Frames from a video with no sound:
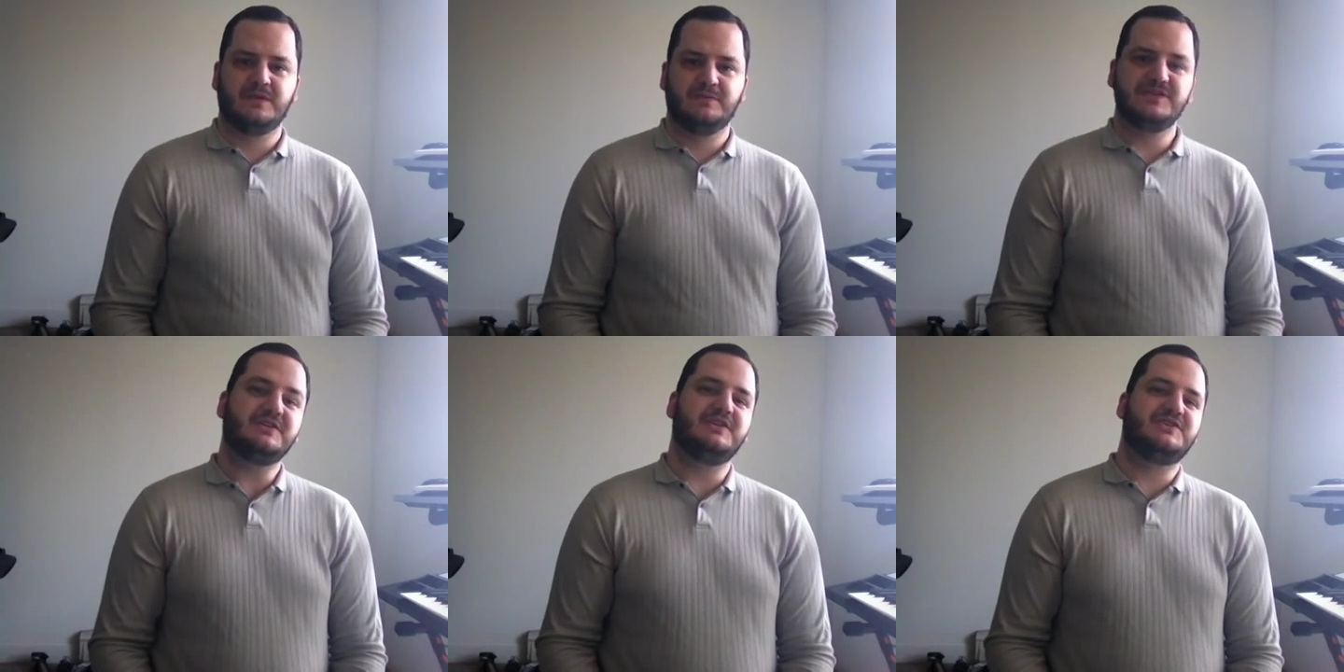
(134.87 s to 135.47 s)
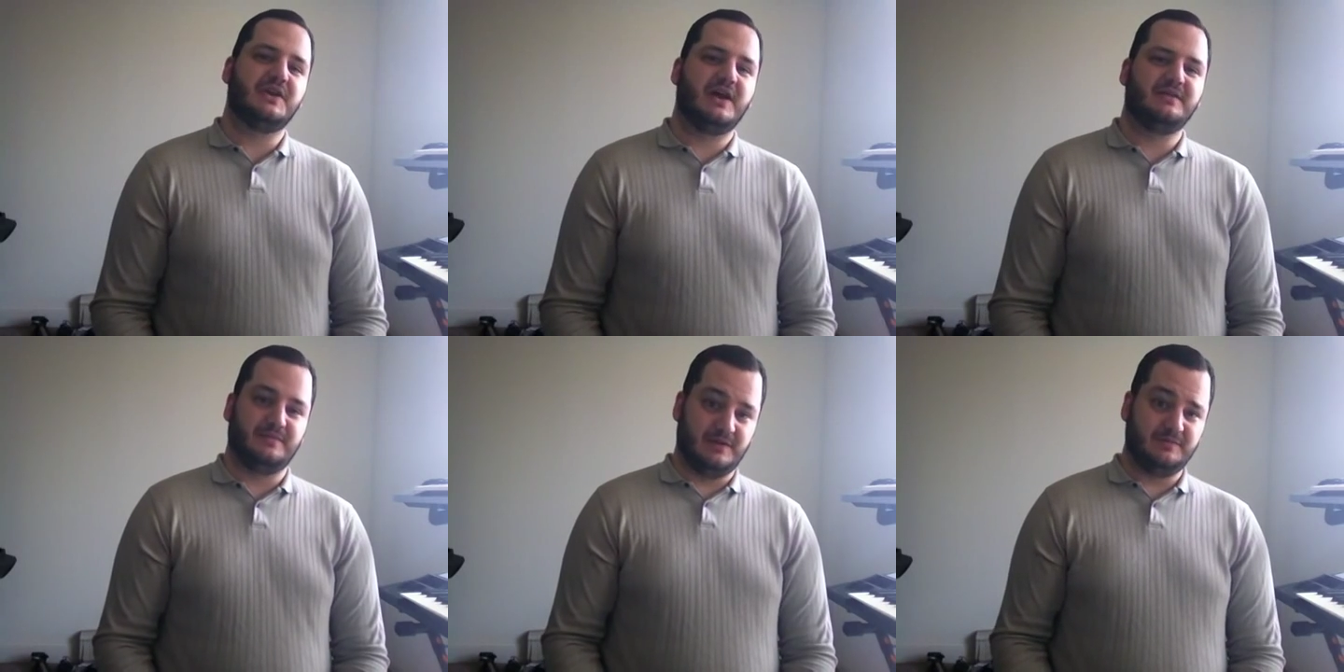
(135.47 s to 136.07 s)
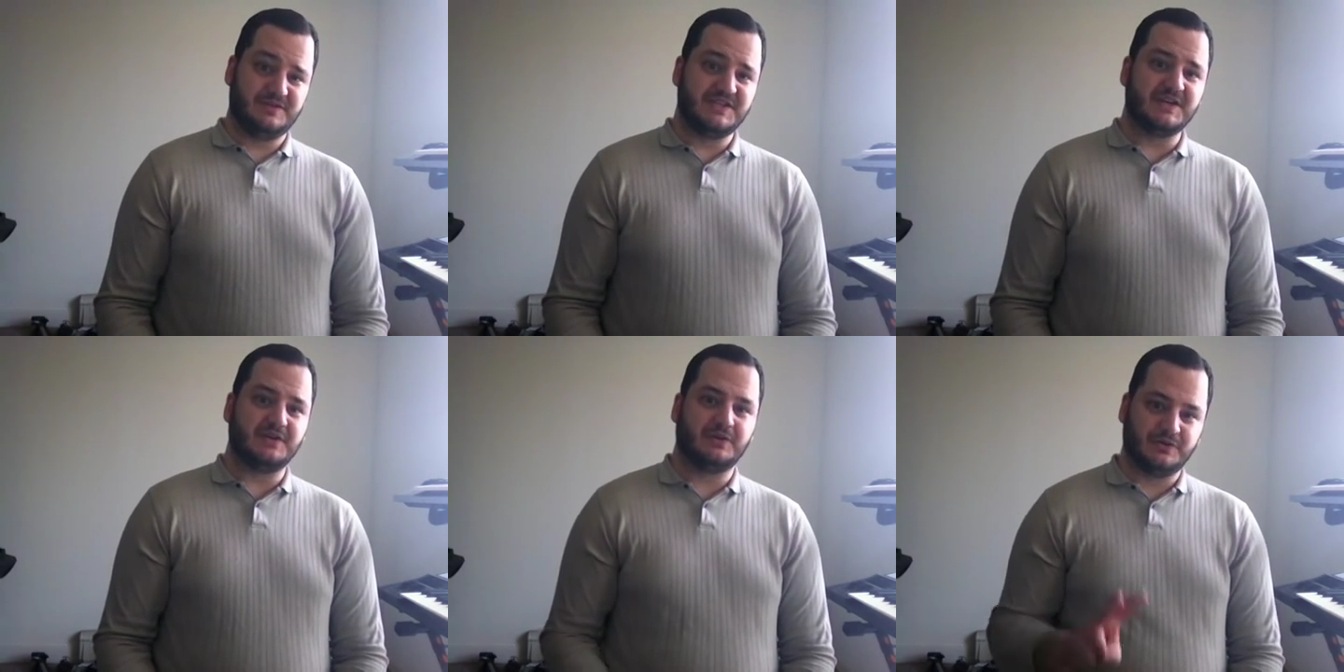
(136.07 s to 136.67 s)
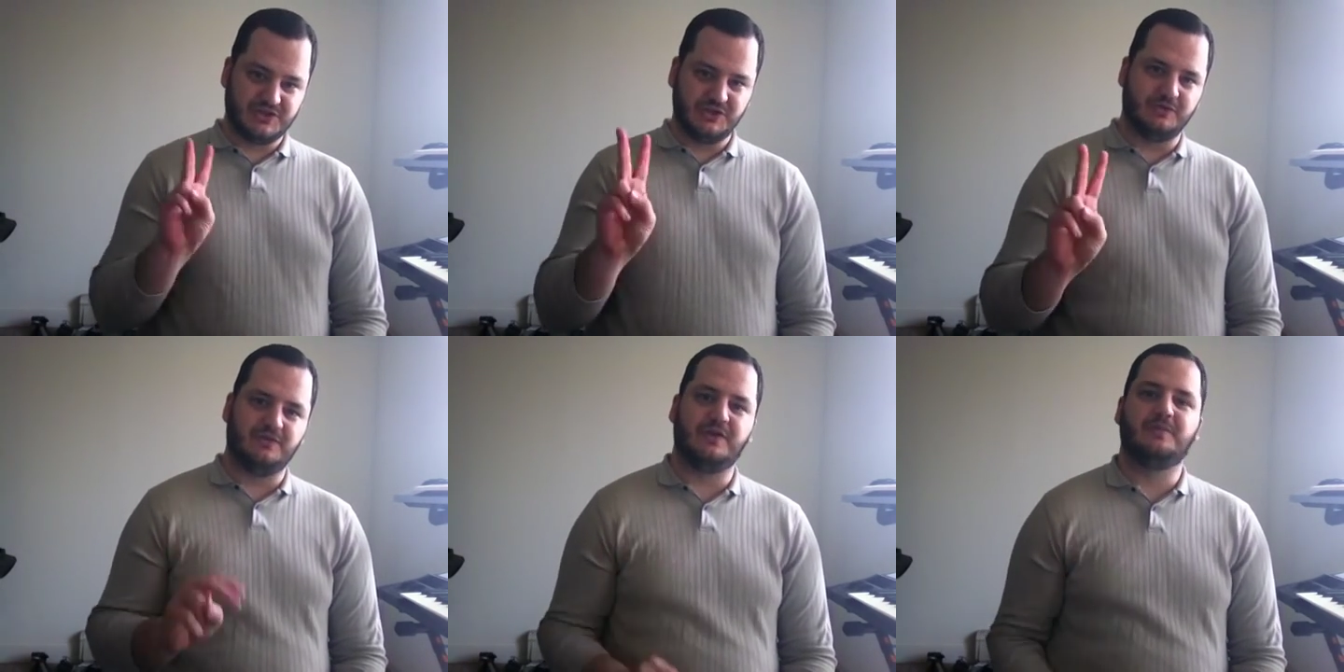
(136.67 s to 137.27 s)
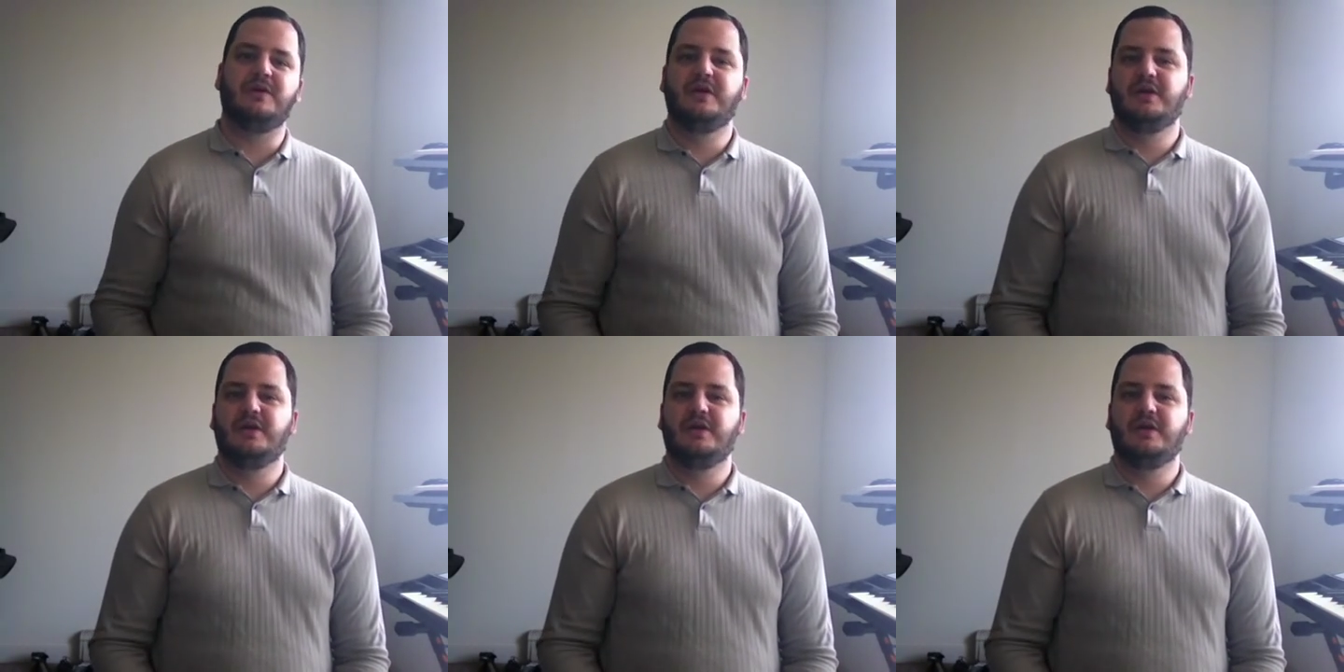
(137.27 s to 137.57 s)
particularly and in particular two of them.